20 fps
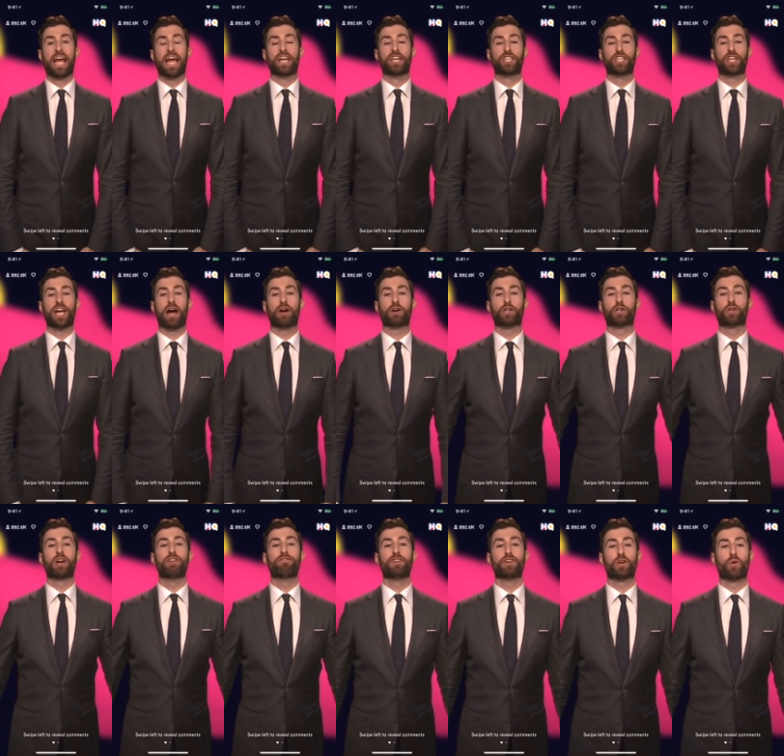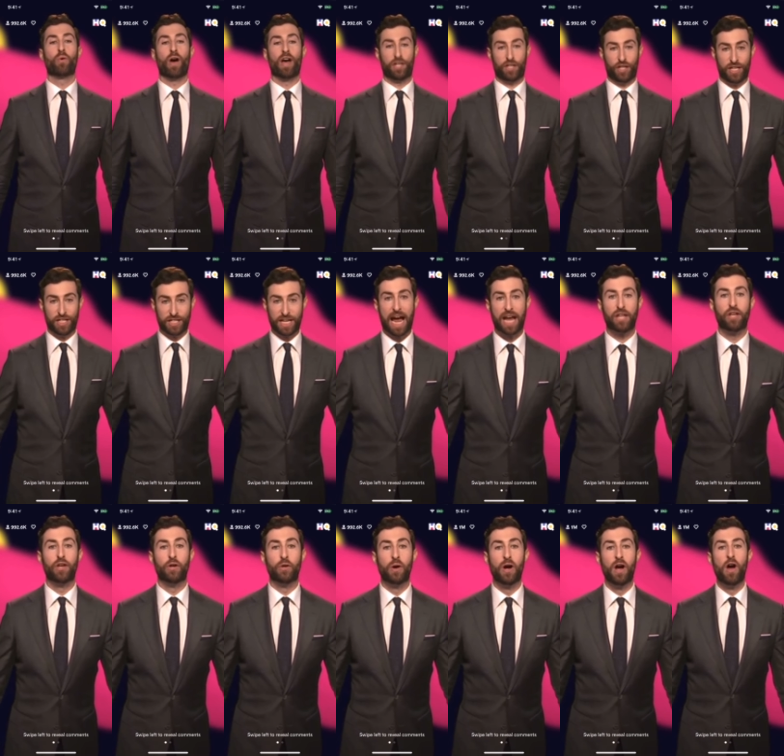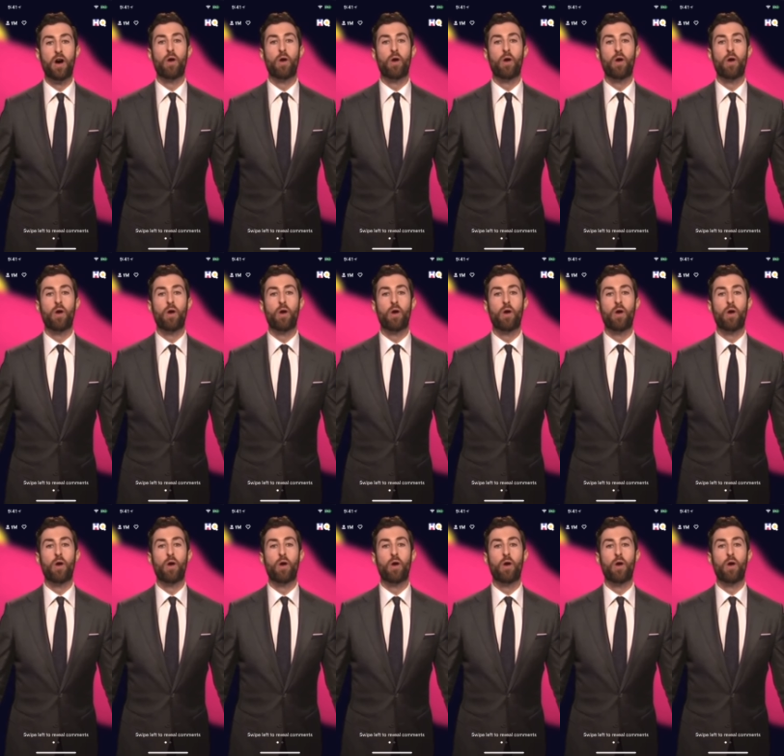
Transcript: and shout trivia questions at you